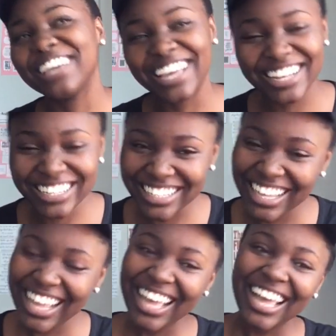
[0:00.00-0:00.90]
and
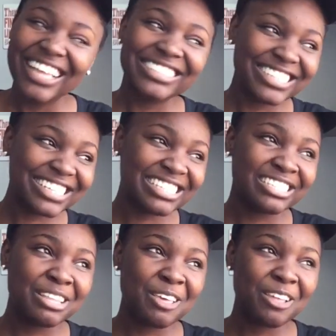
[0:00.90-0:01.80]
just
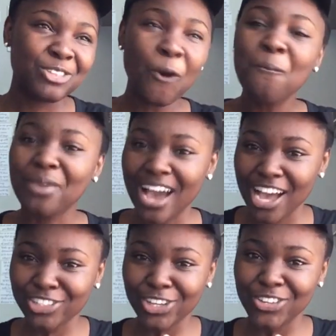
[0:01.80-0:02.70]
don't be
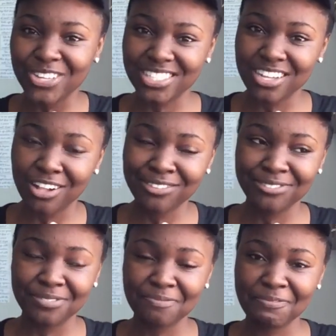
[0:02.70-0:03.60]
harsh on
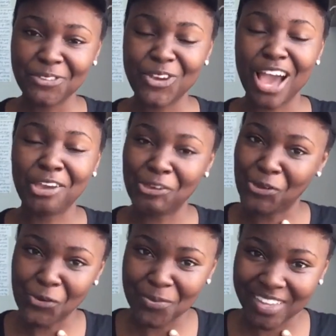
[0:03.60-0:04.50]
yourself. You are
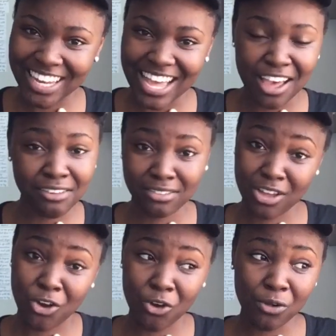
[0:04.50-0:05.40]
human
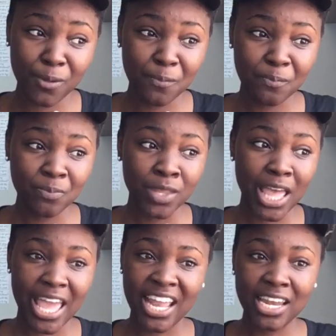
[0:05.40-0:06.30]
after all.
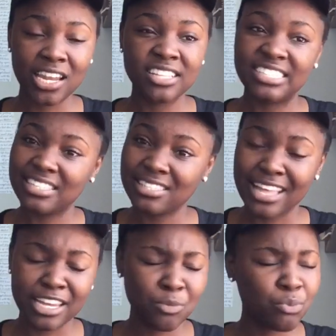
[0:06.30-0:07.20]
And just
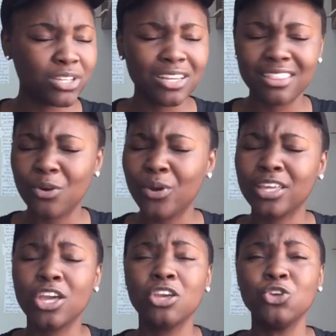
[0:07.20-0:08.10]
study, put in the
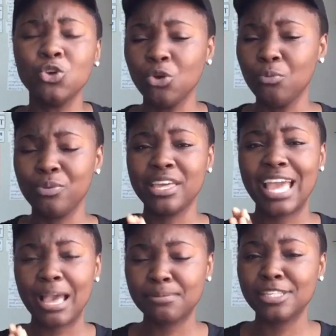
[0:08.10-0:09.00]
work, you will be
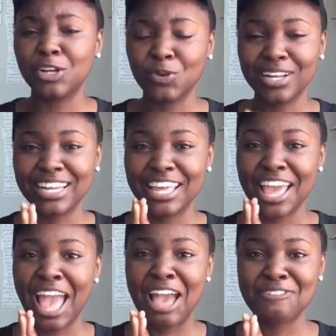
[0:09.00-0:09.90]
absolutely
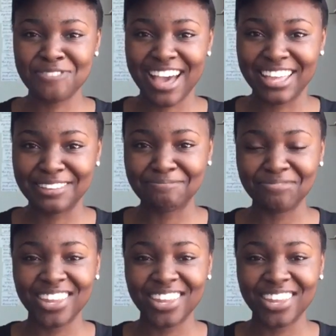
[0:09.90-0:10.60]
fine.